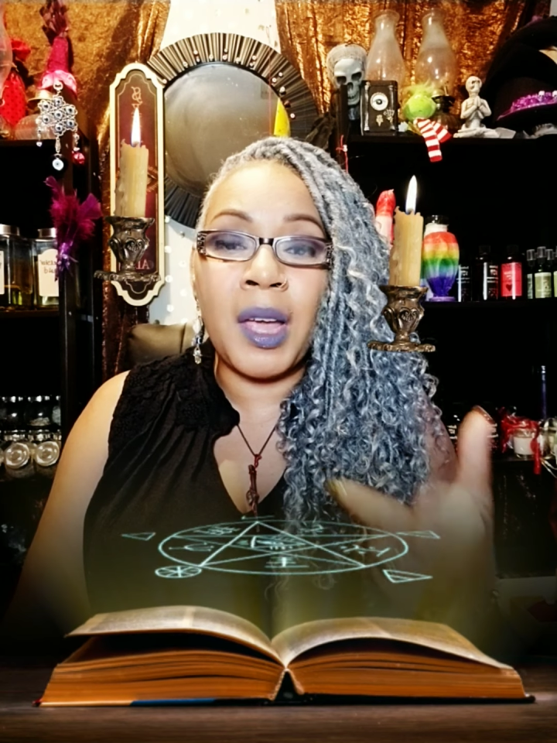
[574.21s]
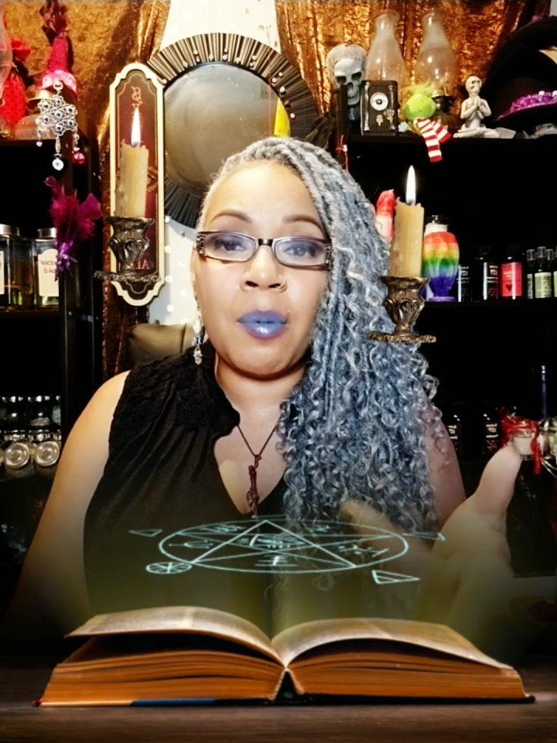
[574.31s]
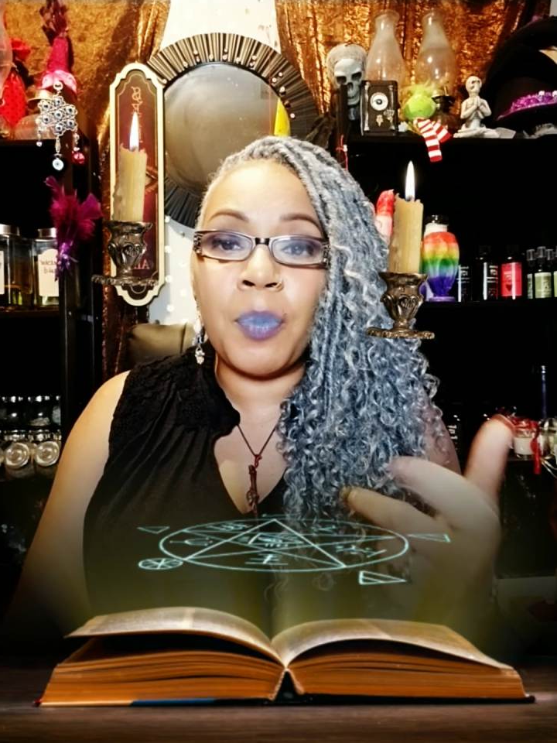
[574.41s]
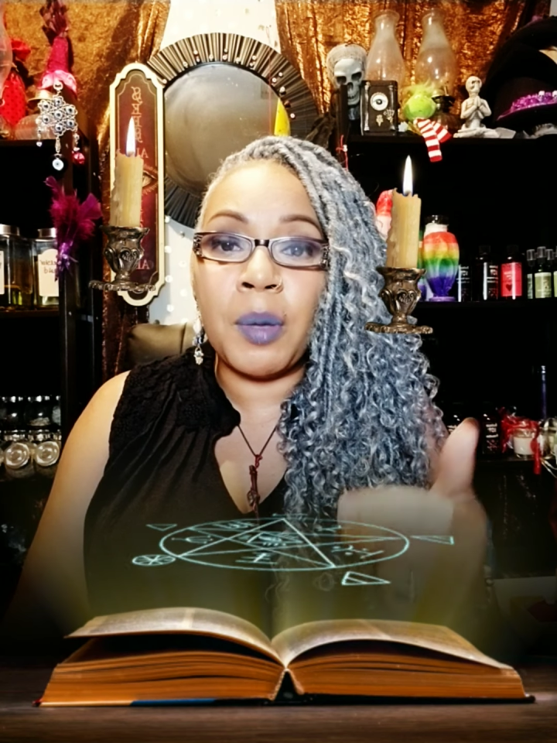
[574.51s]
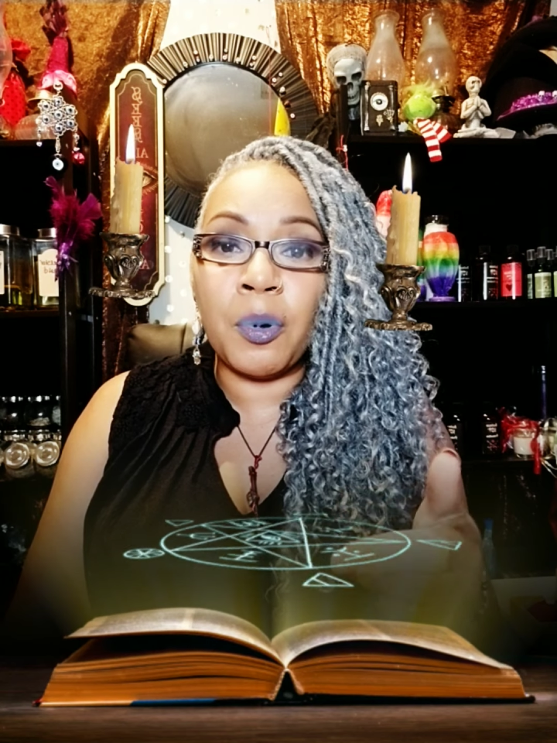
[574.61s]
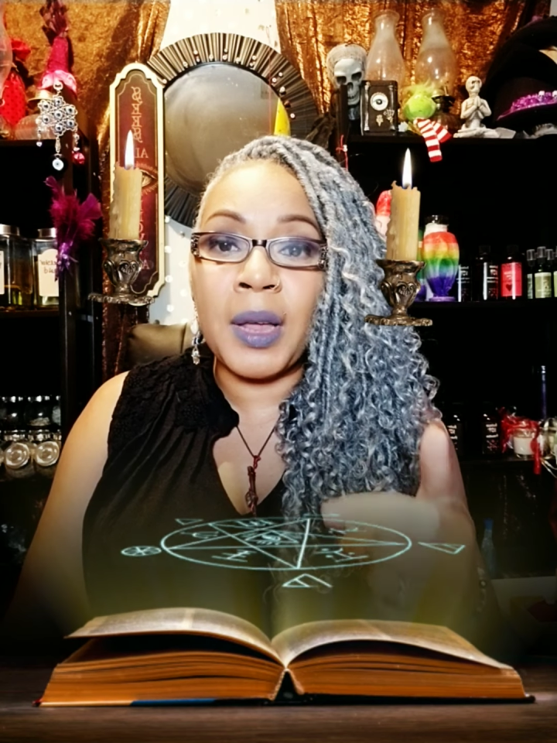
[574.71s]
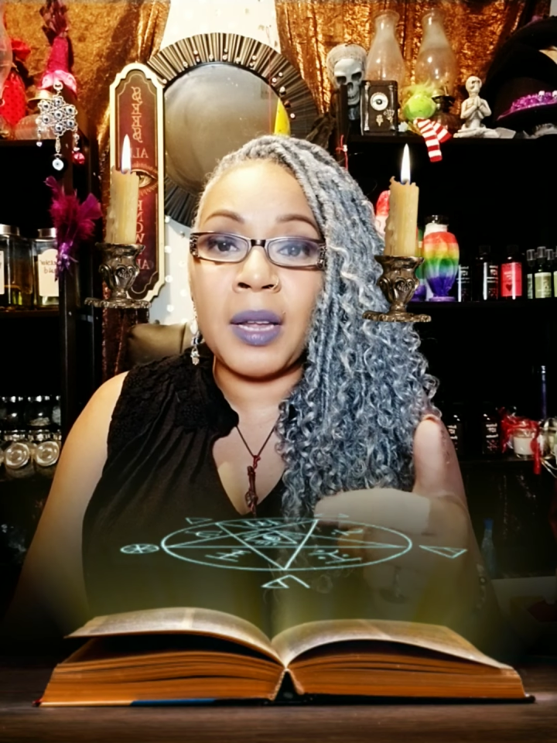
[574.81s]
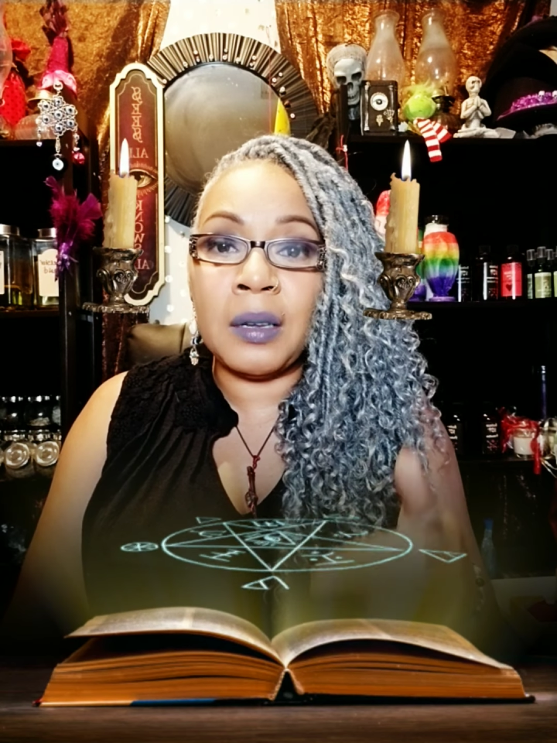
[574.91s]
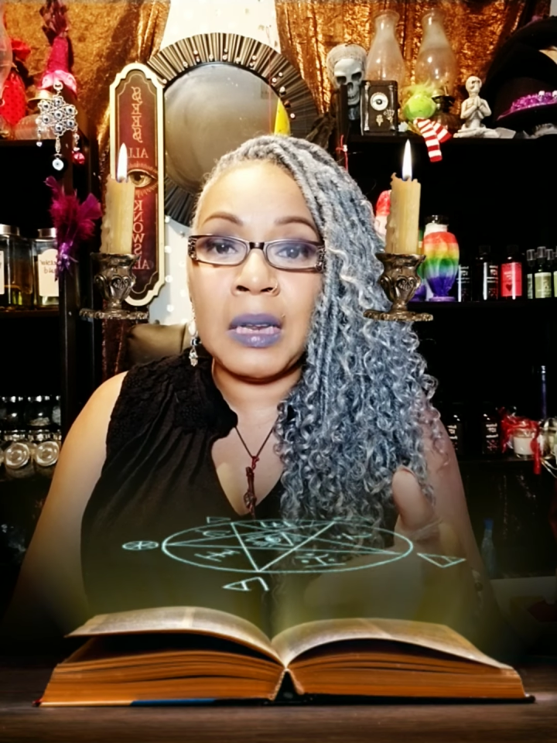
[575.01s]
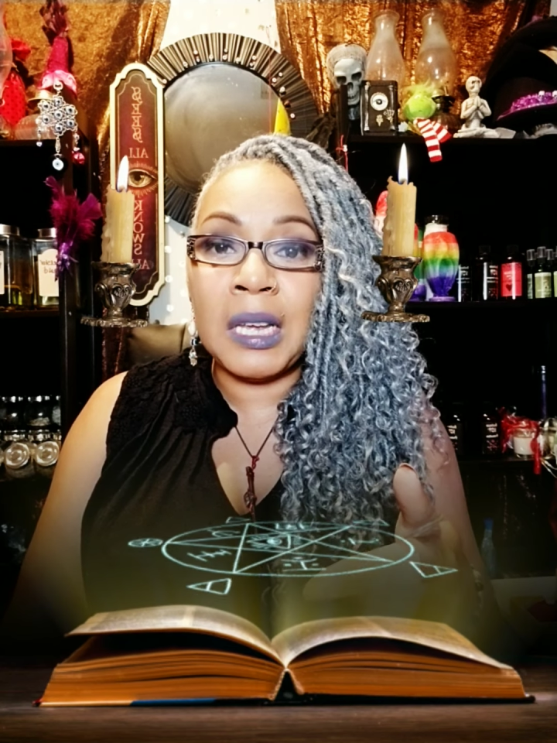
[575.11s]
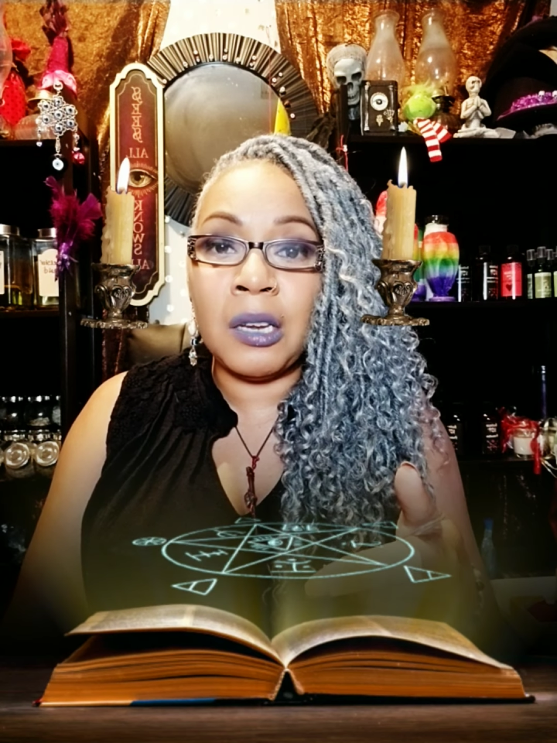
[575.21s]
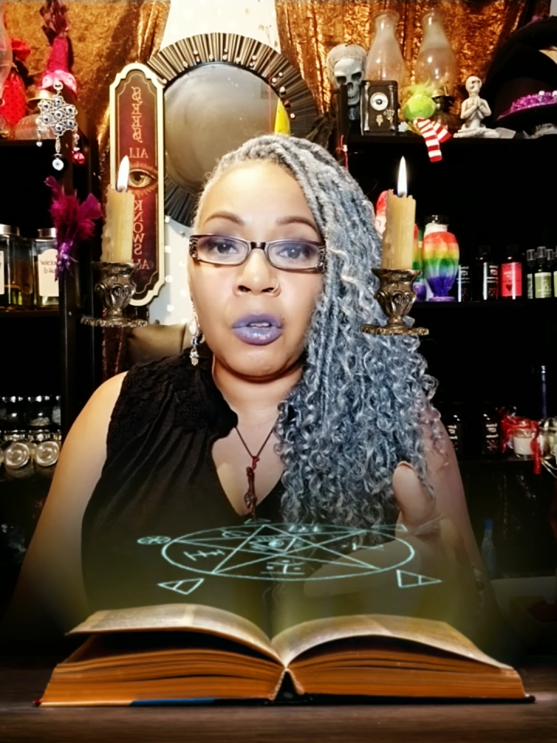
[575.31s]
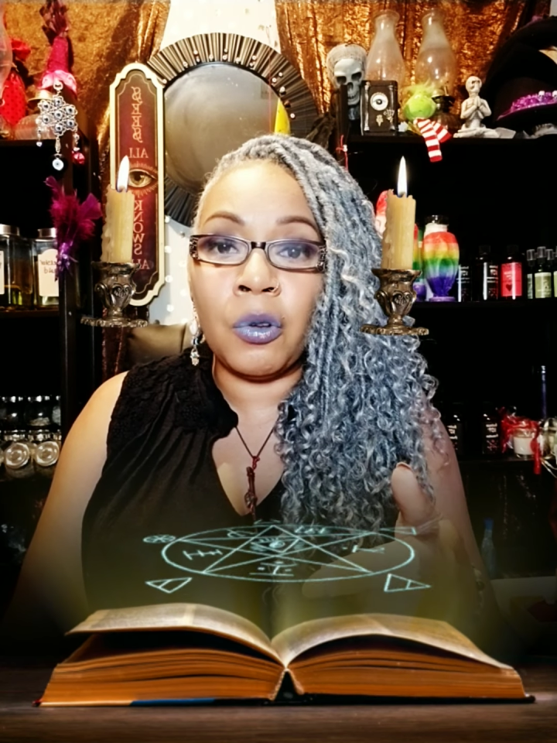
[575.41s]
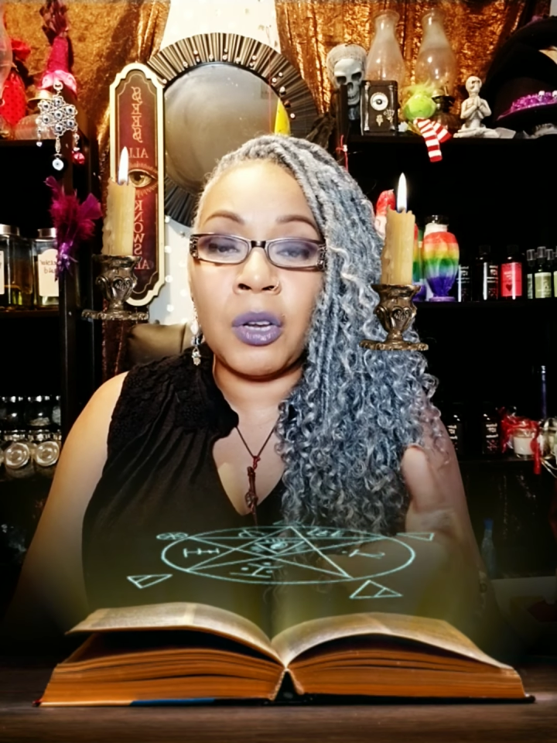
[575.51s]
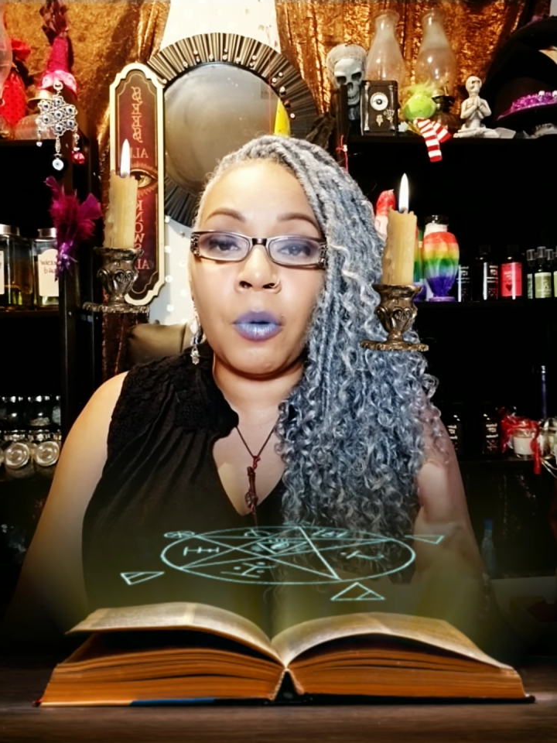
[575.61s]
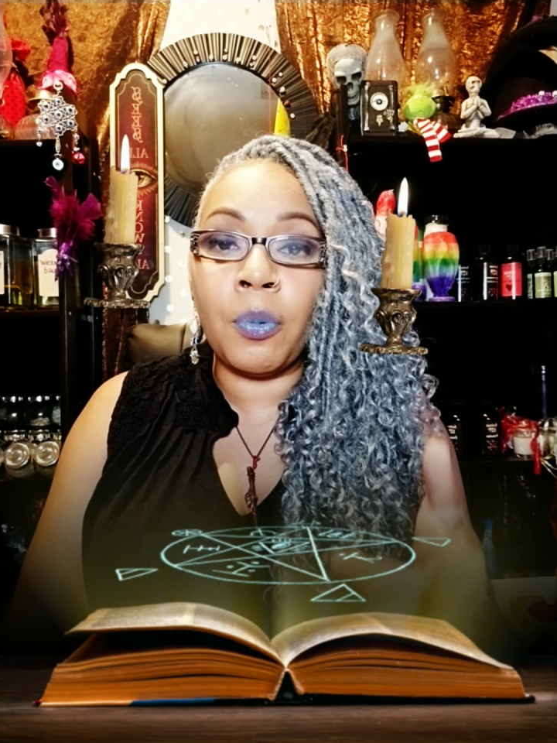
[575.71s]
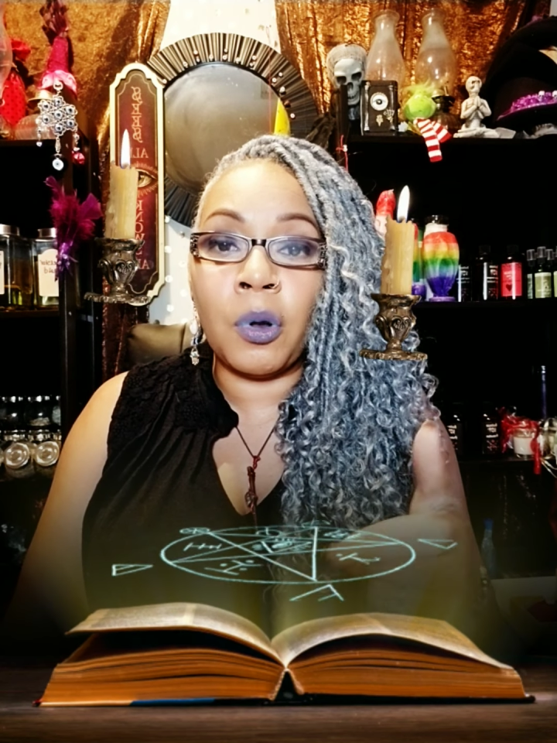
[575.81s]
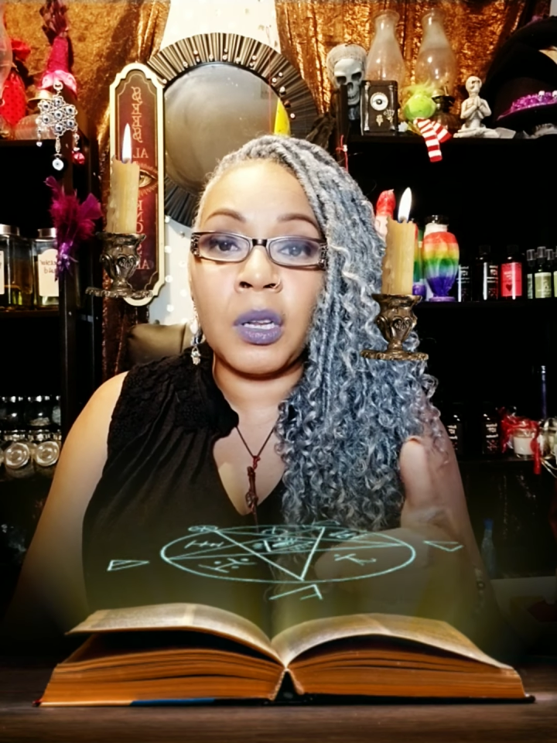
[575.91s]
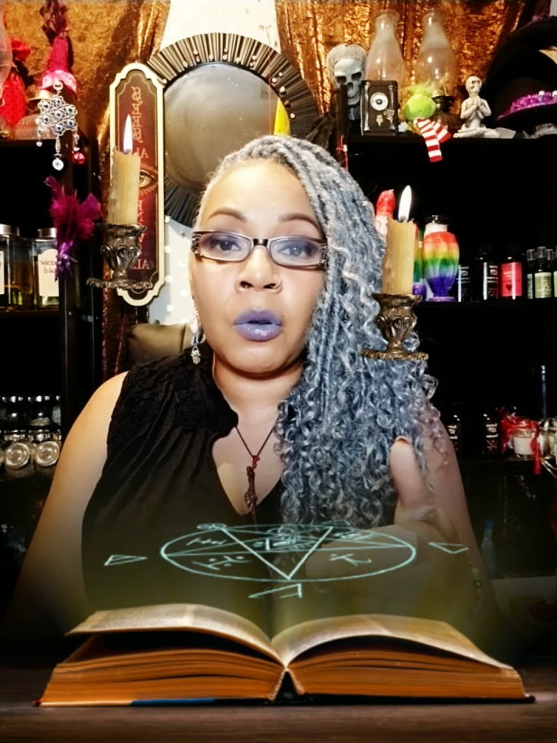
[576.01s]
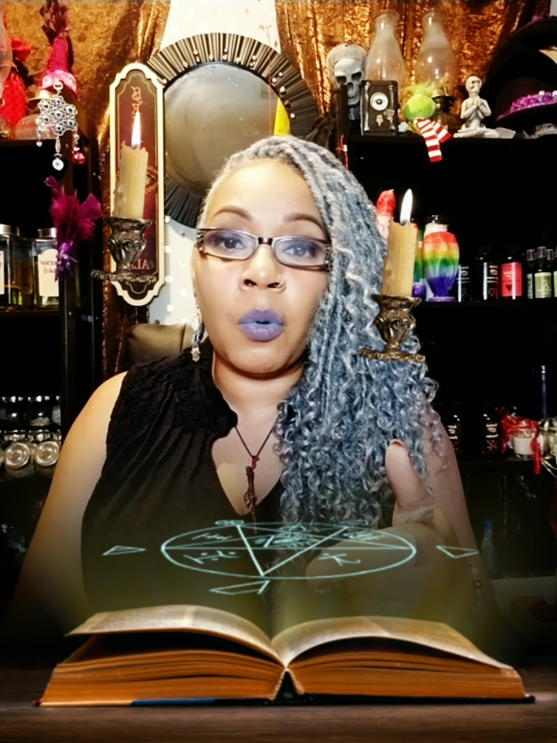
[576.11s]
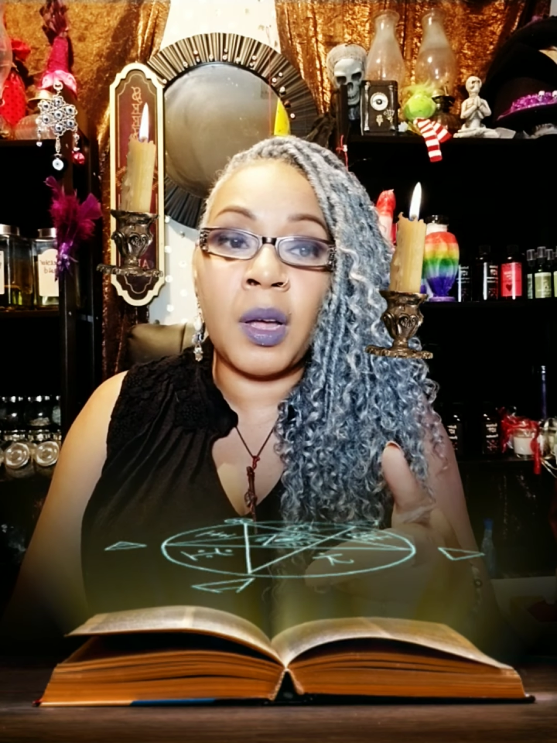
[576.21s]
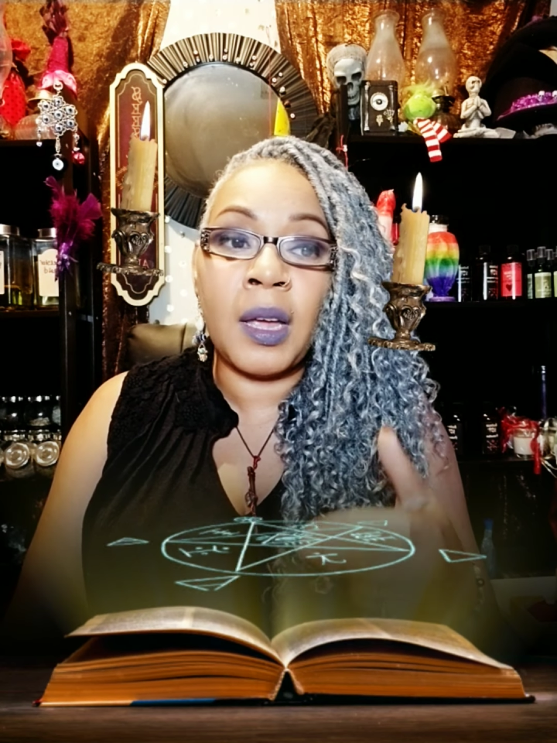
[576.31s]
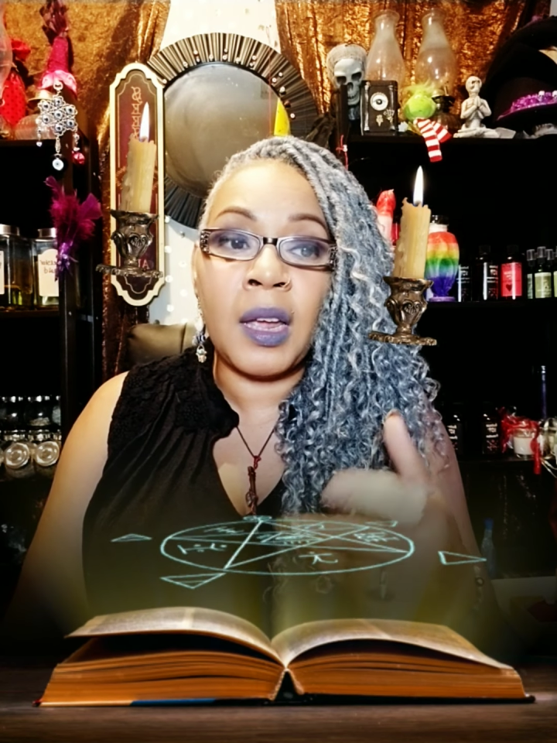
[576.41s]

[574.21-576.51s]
have people that need you and you're pulling away,